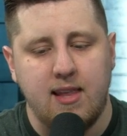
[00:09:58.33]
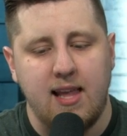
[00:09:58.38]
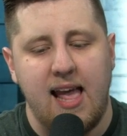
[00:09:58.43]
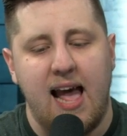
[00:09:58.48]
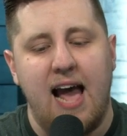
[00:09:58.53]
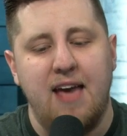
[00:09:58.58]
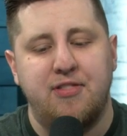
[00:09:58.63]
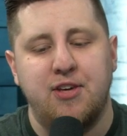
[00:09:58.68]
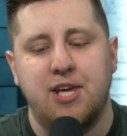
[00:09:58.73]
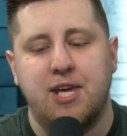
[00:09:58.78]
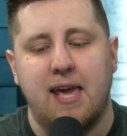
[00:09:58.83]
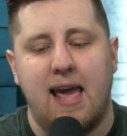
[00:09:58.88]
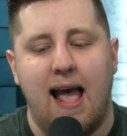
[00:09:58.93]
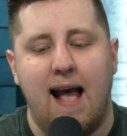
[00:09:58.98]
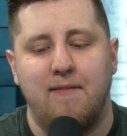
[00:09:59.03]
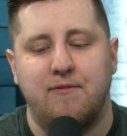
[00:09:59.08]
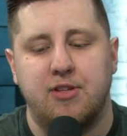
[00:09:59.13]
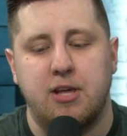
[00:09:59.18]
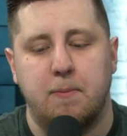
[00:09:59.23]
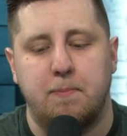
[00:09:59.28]
I think you
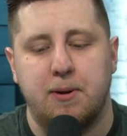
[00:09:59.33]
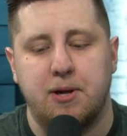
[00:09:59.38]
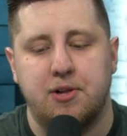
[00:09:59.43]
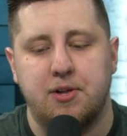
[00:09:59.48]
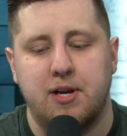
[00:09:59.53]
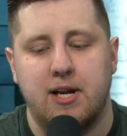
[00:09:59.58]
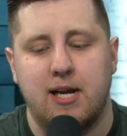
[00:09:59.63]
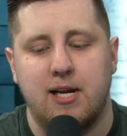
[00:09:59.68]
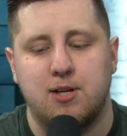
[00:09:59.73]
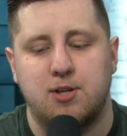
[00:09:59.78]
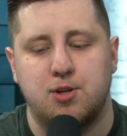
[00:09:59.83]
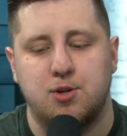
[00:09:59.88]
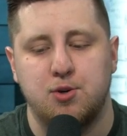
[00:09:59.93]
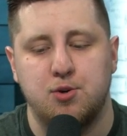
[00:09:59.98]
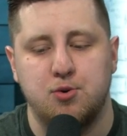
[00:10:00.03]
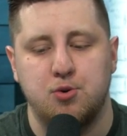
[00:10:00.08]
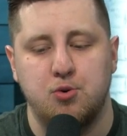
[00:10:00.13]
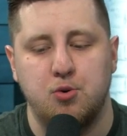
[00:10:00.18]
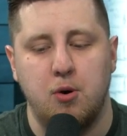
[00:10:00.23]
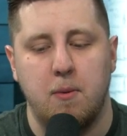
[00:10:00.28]
have the ability
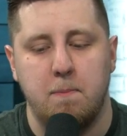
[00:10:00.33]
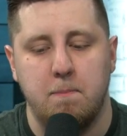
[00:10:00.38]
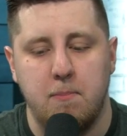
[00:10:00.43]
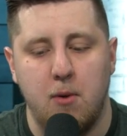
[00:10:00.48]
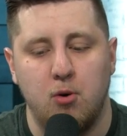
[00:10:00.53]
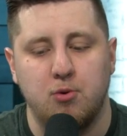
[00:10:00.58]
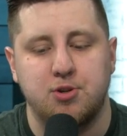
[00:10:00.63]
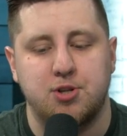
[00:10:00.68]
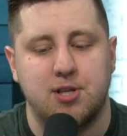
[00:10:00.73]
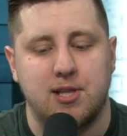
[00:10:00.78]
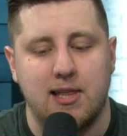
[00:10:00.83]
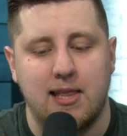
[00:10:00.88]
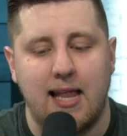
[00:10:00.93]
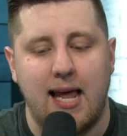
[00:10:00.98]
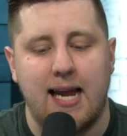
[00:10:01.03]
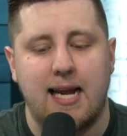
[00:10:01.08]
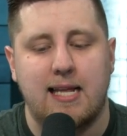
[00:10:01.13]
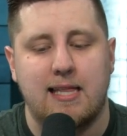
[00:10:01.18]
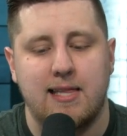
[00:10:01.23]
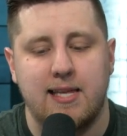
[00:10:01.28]
to most
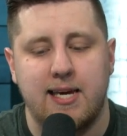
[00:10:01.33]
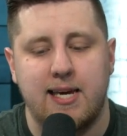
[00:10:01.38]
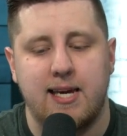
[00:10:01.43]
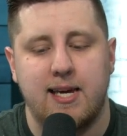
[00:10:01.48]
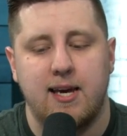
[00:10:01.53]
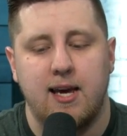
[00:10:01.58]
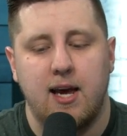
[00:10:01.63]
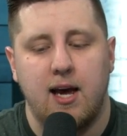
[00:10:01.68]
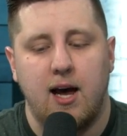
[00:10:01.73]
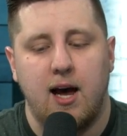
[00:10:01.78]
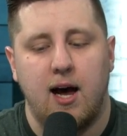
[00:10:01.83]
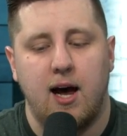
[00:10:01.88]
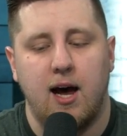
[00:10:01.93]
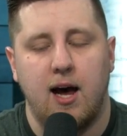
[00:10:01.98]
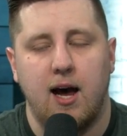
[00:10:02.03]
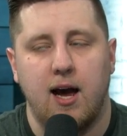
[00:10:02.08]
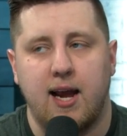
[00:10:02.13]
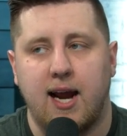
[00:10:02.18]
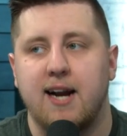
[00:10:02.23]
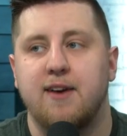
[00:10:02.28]
likely
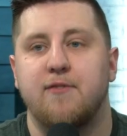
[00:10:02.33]
kind